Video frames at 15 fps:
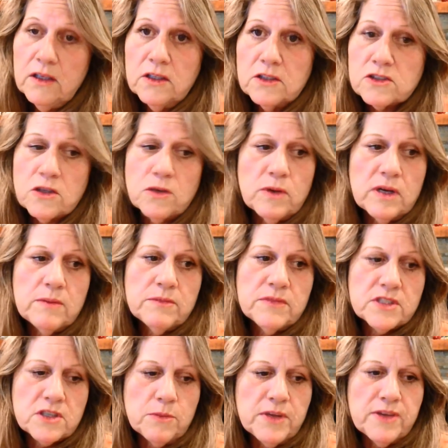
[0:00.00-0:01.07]
So um,
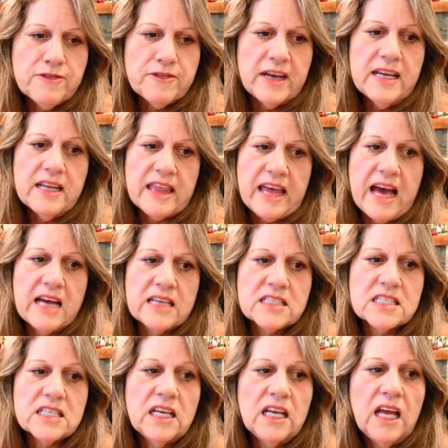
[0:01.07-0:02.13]
don't be afraid of
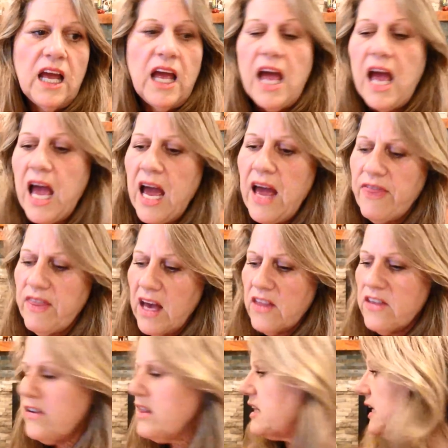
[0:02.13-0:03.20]
that. And the
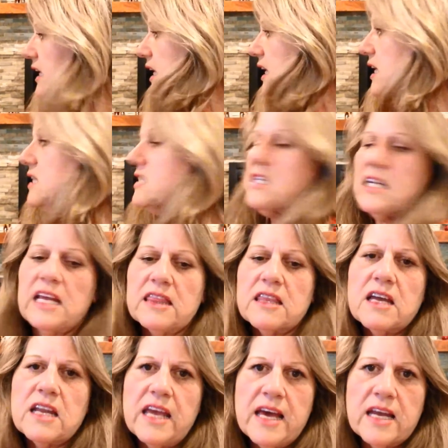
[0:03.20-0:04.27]
other thing is, and I
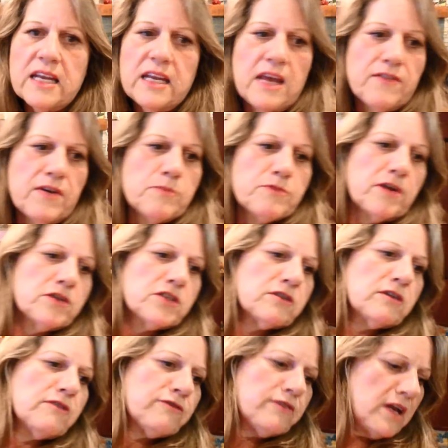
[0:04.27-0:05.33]
thought I had an Avon brochure
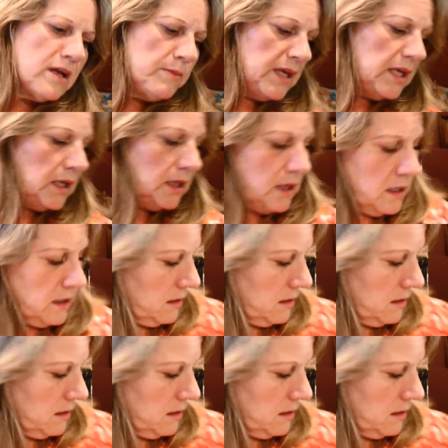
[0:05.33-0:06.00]
in front of me.